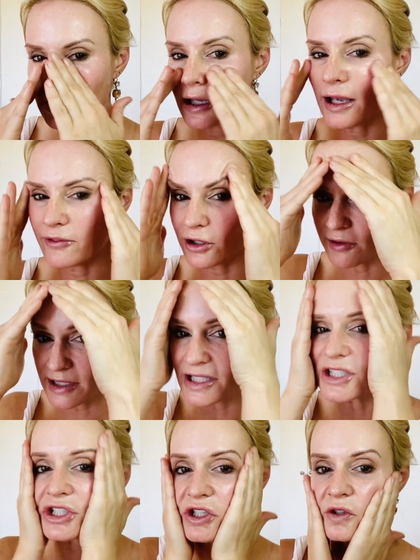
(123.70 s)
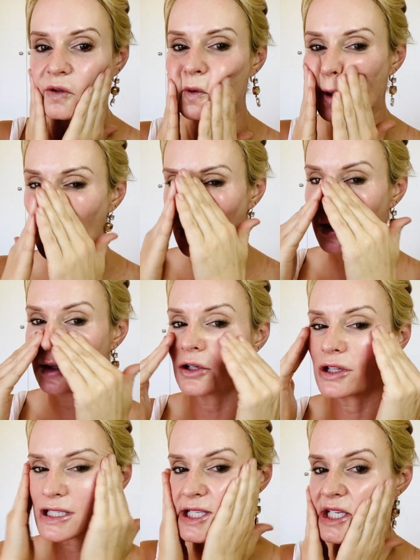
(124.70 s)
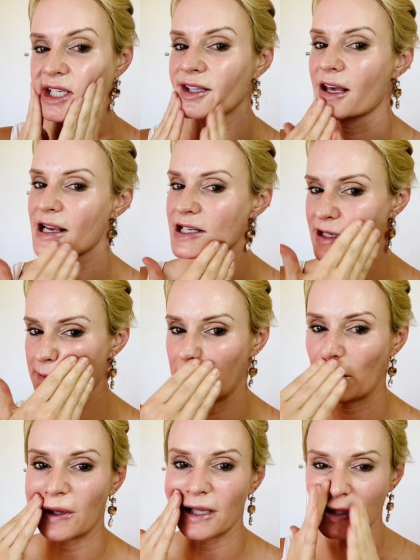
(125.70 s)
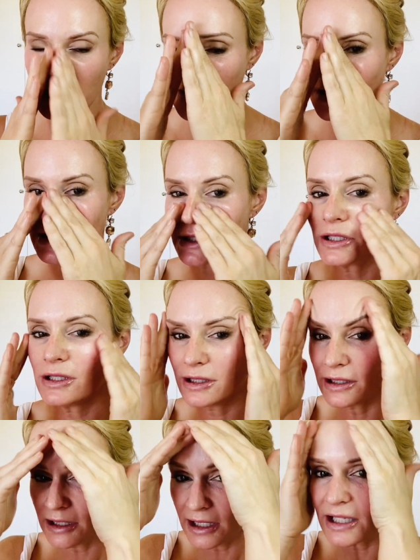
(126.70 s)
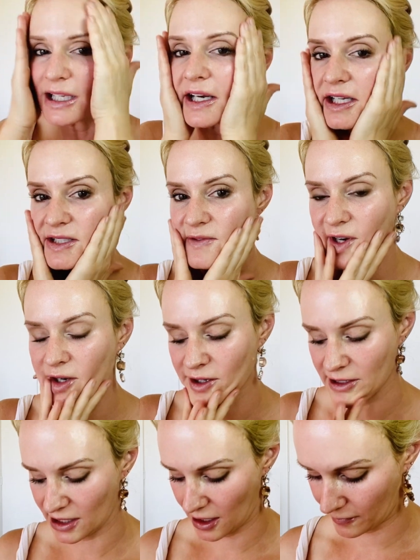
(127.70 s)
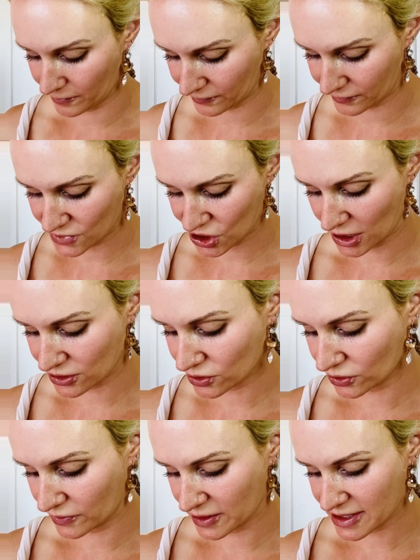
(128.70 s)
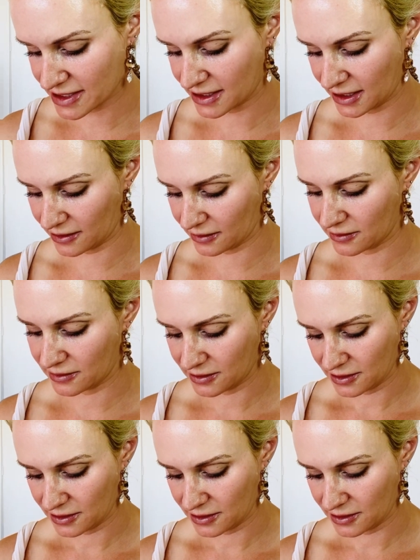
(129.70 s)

heavy residue on the skin like some milk cleansers do, yet it's very gentle on the skin.